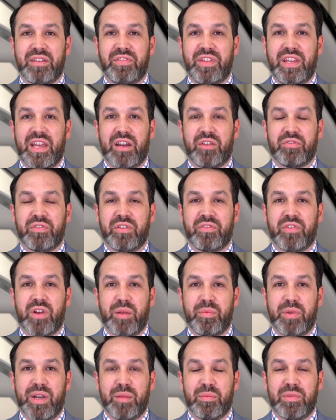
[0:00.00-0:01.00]
of the Alfred
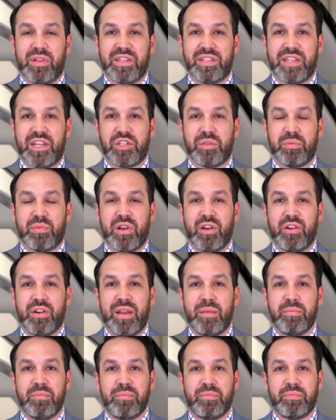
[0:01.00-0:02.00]
Fibroid Embolisation
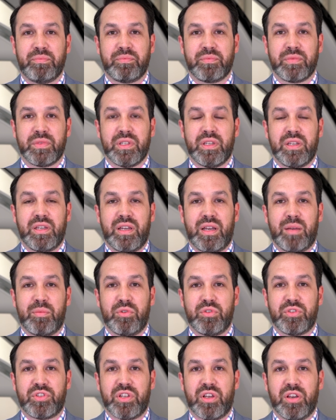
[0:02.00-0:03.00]
Program. I'm
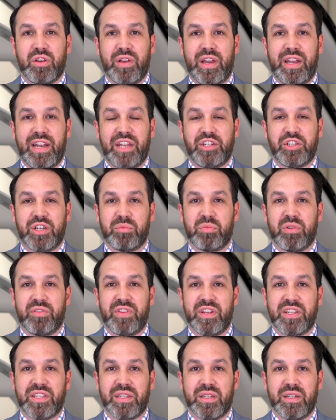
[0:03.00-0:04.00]
also an adjunct
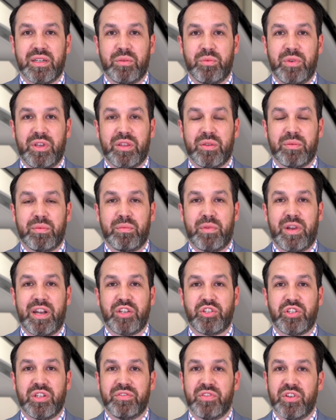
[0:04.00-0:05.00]
professor with
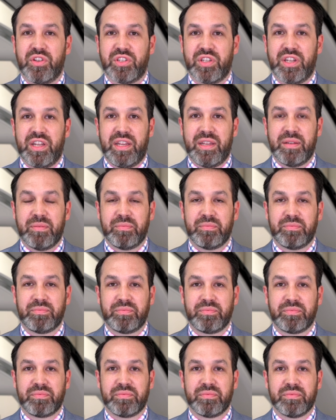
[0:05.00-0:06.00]
Monash University.
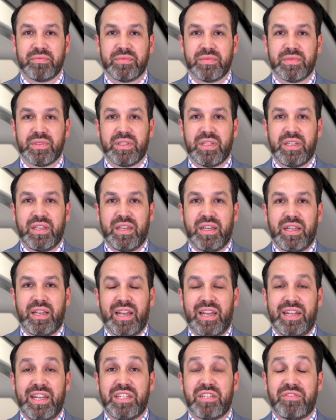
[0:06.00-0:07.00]

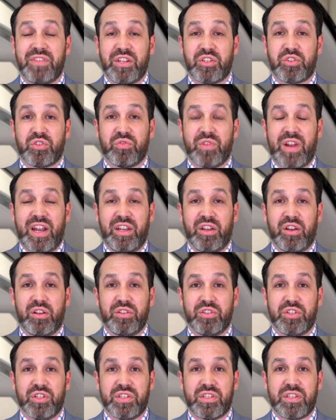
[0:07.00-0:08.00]
An interventional
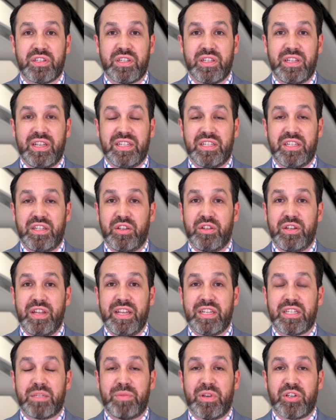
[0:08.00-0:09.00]
radiologist is a
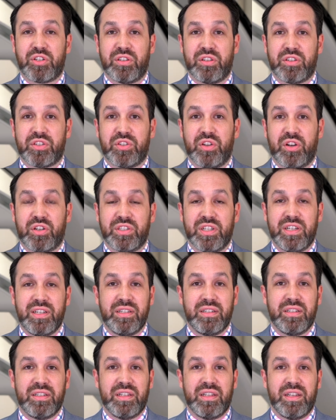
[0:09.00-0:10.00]
unique specialist doctor
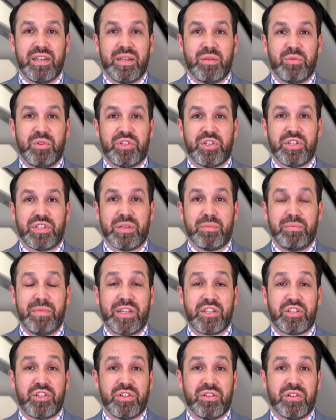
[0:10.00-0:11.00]
which is a
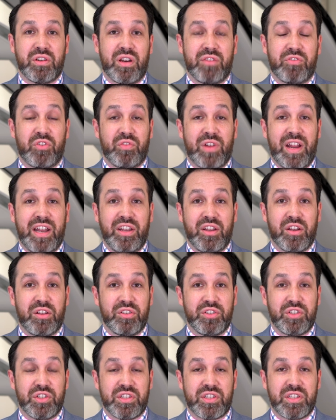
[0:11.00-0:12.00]
mixture of a
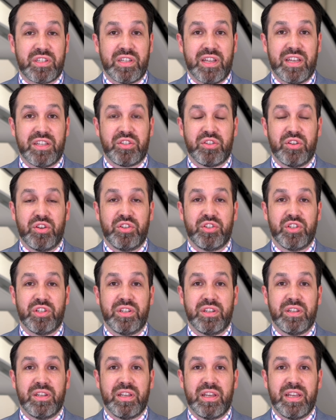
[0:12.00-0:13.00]
radiologist, a
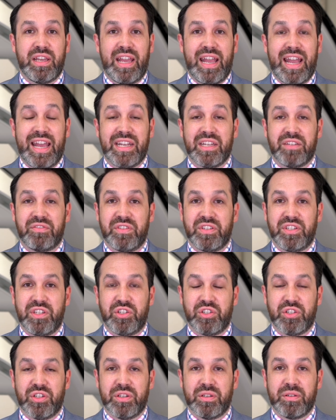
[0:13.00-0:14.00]
surgeon and a
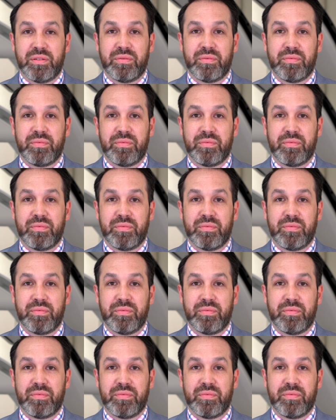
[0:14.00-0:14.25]
physician.